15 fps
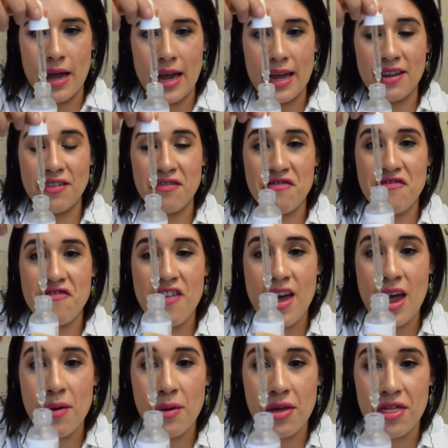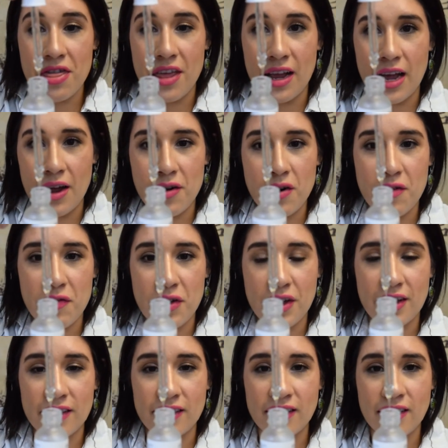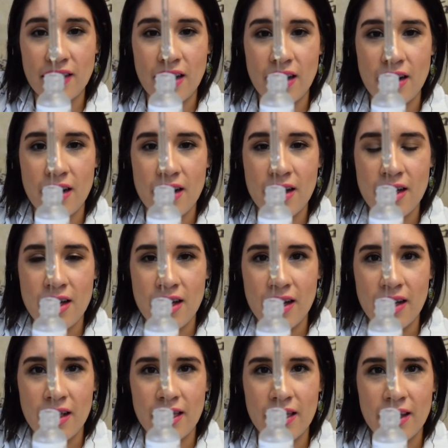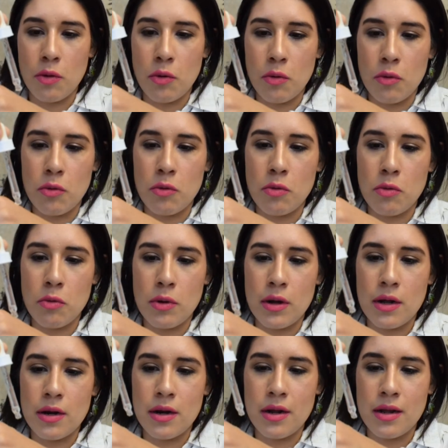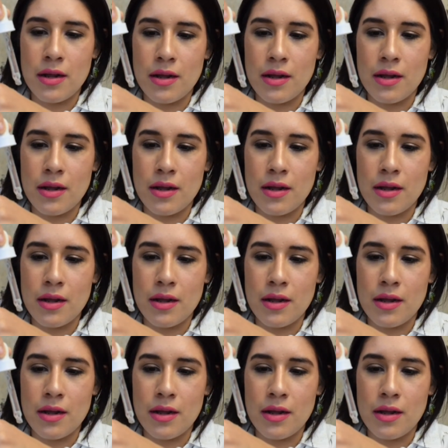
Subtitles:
It's very thick. I don't know if you can see it. Look, one,